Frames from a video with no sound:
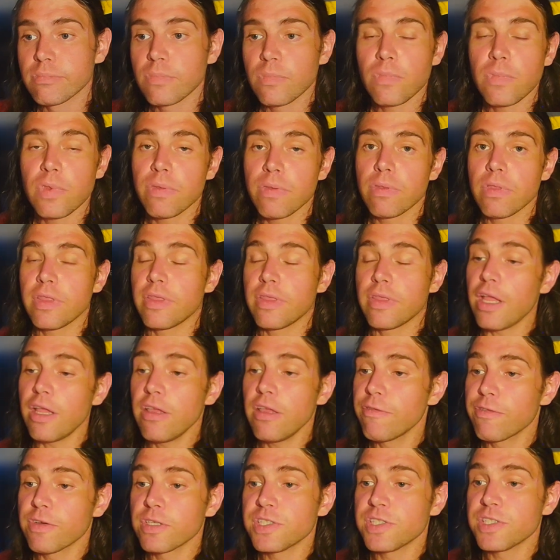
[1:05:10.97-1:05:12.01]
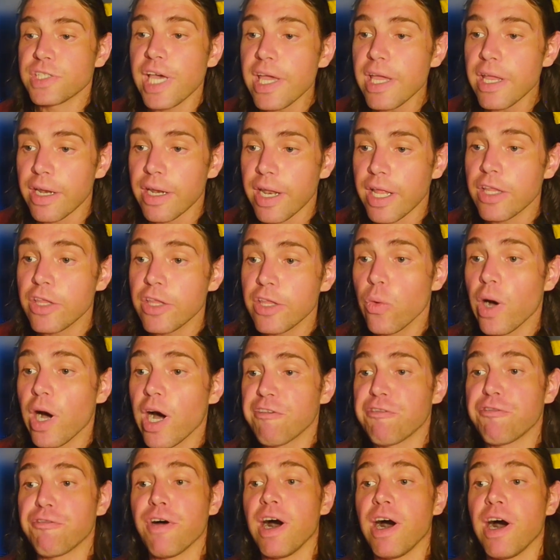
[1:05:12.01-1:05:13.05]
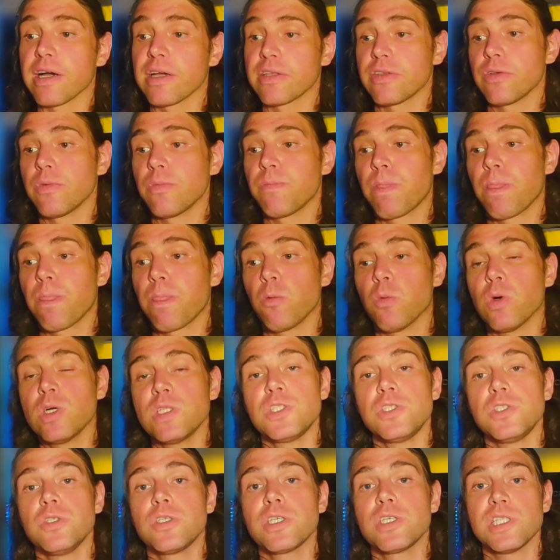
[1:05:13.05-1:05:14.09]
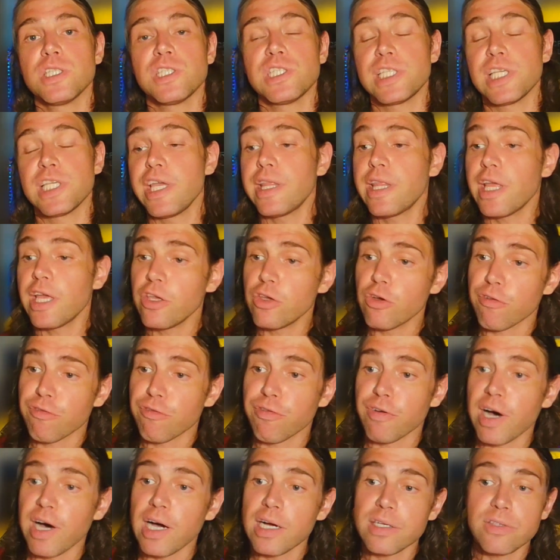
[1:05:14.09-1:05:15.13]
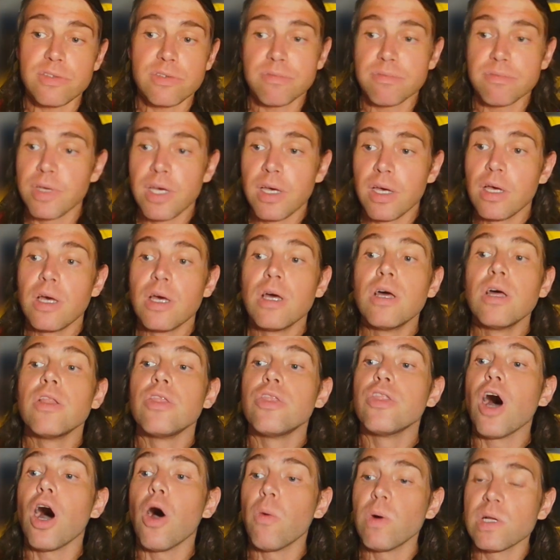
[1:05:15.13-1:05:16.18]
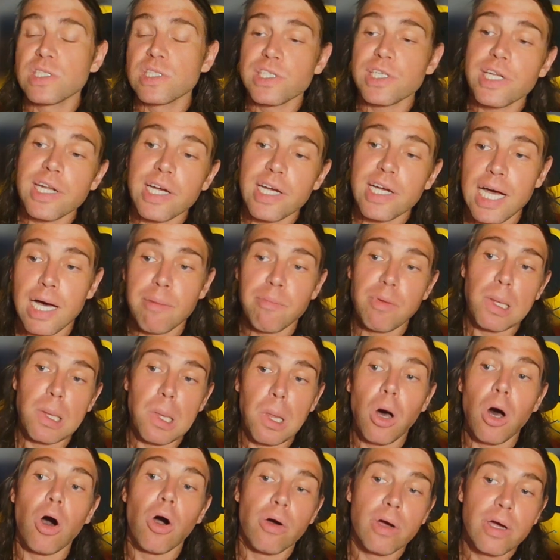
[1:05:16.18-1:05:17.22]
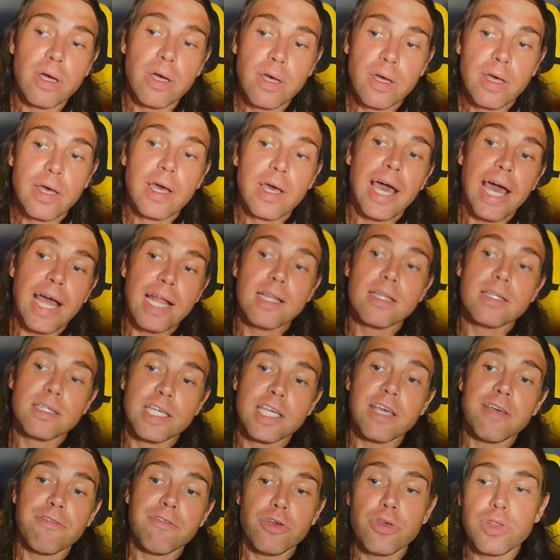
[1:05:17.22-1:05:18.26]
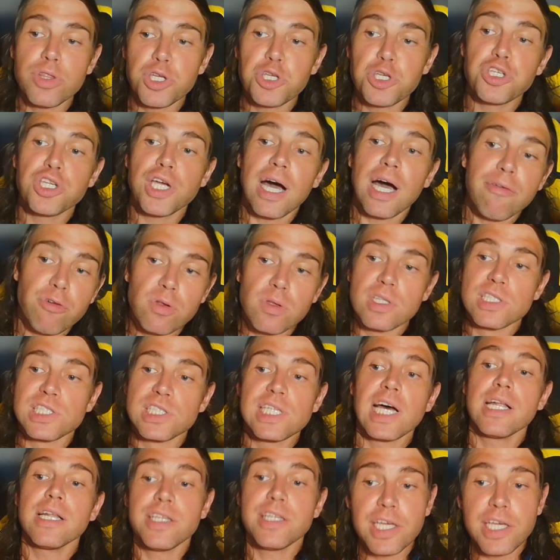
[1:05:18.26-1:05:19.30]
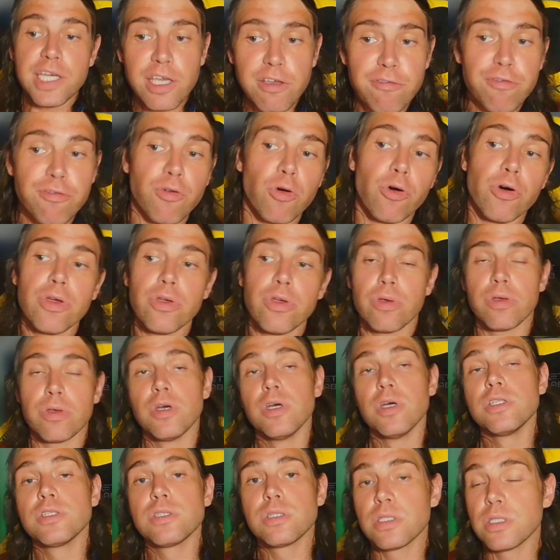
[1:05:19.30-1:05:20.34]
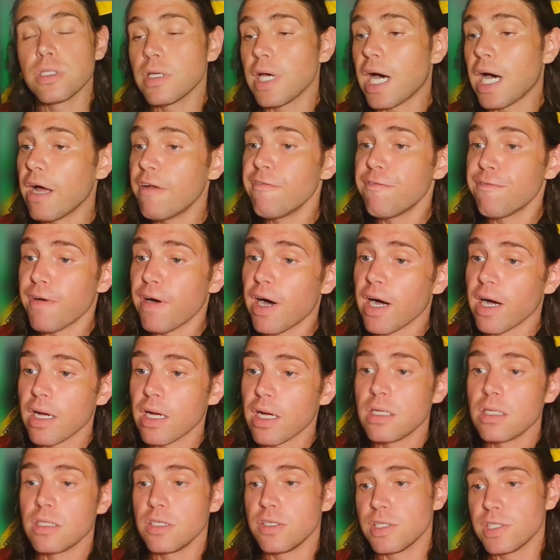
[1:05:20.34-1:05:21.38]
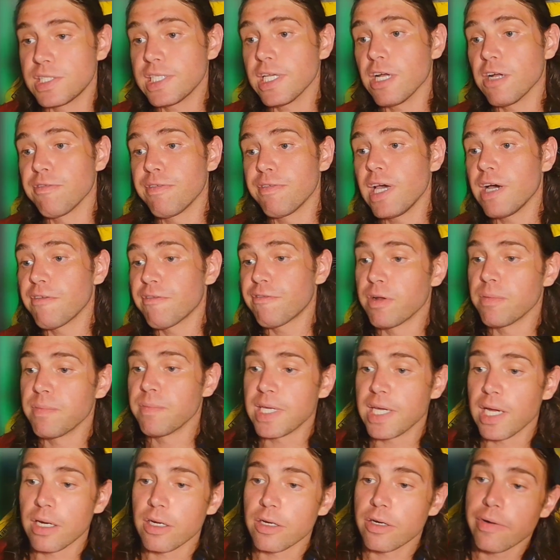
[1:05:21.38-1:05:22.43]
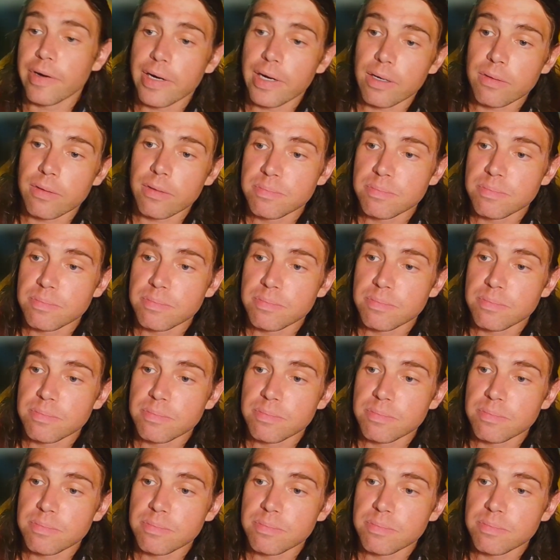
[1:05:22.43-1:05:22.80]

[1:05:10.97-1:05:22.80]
Then you've conceded and you are fucked. Once you concede that you're fucked, no one's going to come along and give you the shovel and start digging for you to unfuck yourself out from the underground.